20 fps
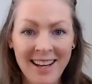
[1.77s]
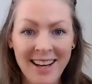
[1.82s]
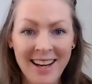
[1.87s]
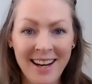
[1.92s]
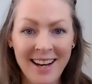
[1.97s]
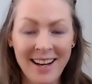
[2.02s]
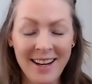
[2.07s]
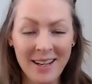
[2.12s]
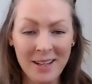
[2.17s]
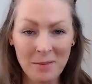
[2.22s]

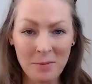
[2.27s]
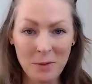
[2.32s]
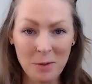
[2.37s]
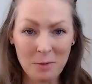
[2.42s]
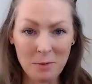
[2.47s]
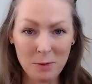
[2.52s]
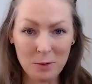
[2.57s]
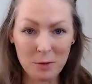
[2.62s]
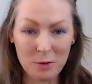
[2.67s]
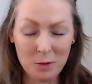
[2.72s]
Hi,
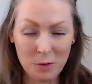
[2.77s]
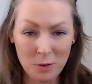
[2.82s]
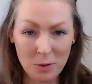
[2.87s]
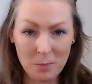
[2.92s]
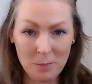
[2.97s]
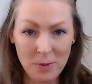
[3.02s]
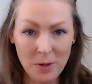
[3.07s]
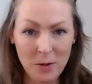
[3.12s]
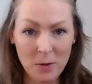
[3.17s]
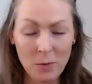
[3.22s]
beautiful
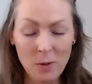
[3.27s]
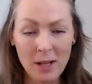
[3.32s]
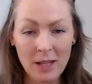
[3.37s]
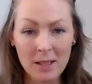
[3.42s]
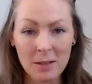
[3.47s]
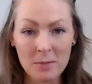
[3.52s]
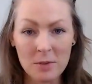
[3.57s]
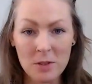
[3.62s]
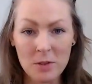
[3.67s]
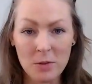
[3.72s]
Scorpio.
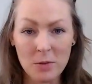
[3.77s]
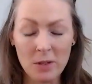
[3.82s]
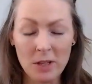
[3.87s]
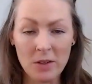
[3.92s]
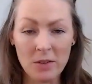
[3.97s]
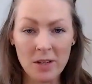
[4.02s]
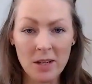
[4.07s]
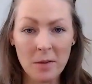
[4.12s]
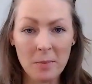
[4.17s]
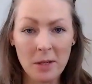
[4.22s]
Welcome to New
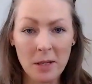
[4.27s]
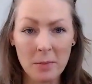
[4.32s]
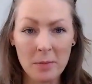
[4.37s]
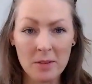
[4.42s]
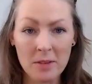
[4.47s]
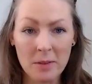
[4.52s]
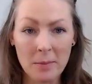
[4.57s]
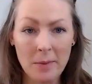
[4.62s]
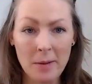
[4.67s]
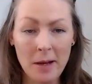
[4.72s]
Era. My name
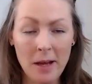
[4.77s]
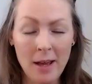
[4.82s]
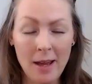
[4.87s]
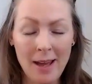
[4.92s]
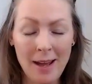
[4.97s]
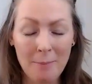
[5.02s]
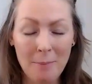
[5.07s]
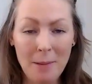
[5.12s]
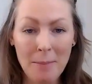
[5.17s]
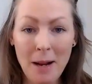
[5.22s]
is Emma.
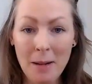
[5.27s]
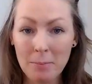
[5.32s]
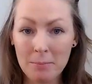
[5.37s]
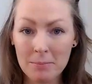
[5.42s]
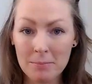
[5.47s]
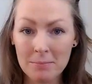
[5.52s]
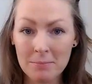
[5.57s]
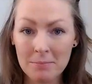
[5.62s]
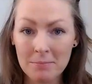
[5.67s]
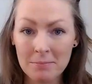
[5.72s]

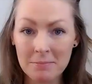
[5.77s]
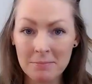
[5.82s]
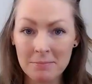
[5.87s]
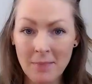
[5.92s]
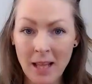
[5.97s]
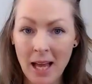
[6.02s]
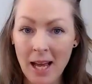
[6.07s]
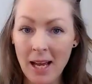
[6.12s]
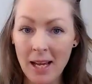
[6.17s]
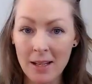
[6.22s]

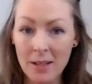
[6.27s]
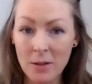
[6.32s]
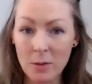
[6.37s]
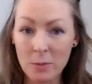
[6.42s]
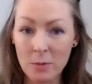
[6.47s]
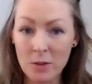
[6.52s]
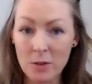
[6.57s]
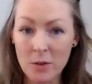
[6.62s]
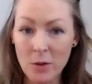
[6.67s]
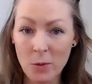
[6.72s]
I
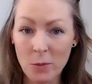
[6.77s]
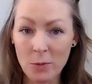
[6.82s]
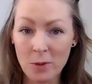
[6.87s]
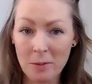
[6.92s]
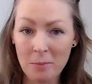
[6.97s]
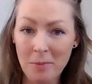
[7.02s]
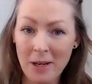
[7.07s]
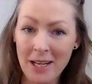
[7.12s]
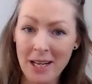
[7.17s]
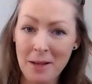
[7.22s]
don't know what
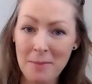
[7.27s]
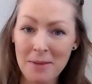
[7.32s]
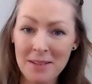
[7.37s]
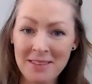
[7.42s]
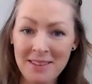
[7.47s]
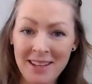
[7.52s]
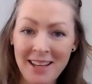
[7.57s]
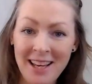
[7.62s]
my name is.